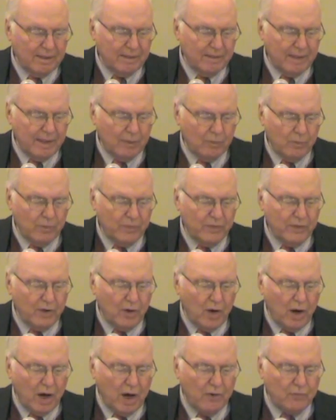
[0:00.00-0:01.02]
that with the
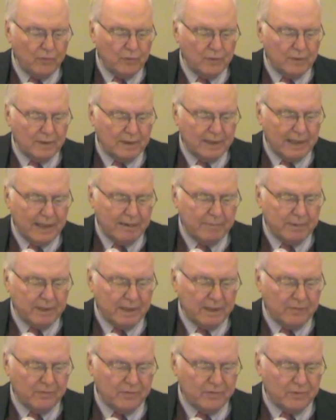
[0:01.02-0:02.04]
awful
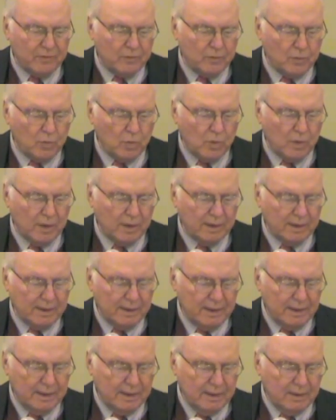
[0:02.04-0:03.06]
calamity of civil war,
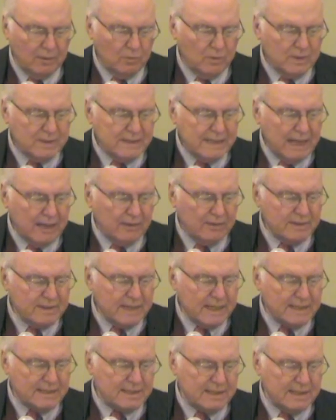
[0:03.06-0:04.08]
which now
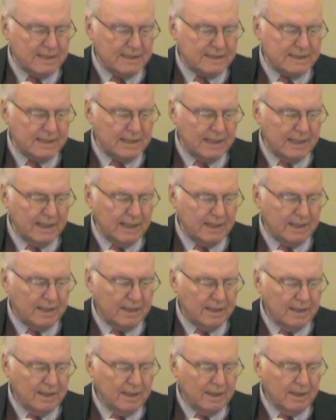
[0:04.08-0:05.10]
desolates the land,
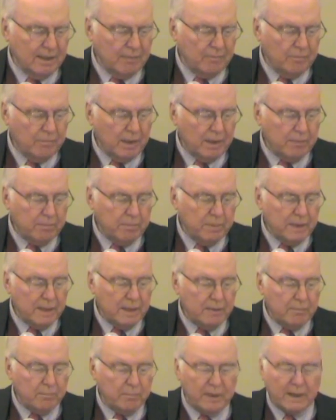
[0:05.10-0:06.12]
may
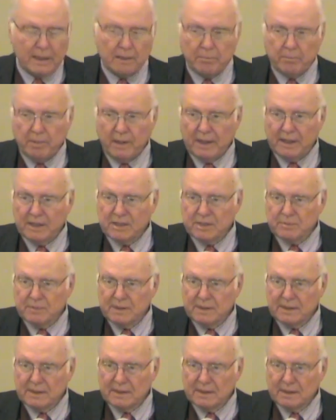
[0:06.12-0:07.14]
be but a
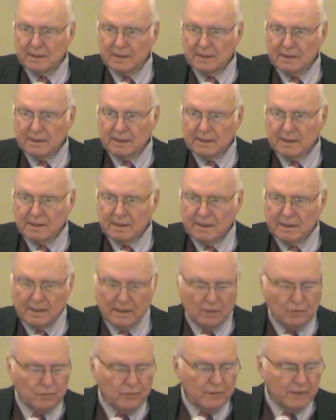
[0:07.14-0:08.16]
punishment
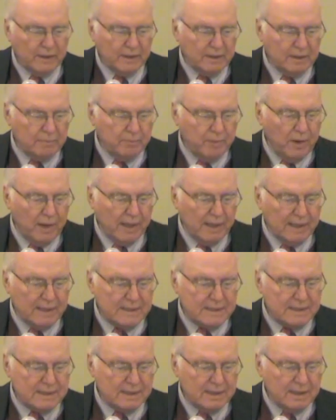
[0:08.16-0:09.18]
inflicted upon
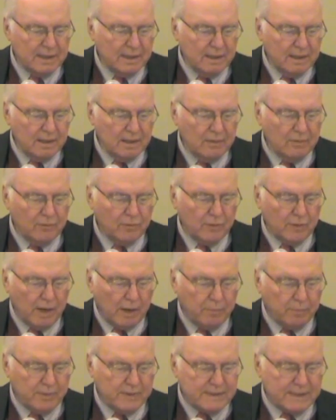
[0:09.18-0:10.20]
us for our
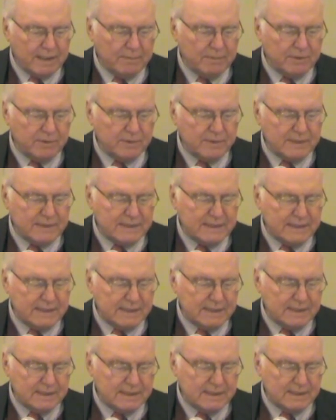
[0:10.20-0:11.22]
presumptuous
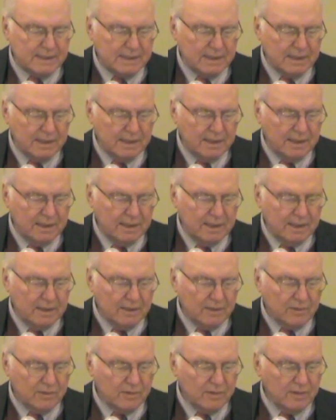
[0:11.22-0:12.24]
sins
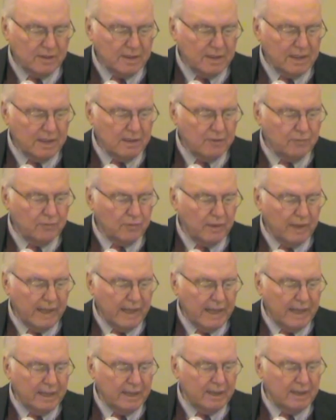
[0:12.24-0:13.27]
to the needful
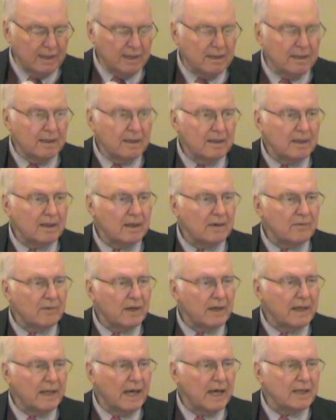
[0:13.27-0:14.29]
end of
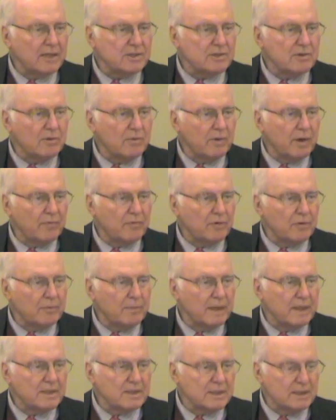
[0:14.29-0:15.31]
our national
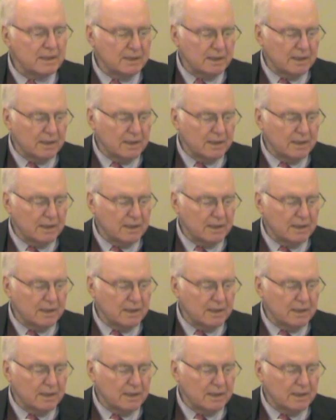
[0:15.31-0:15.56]
reformation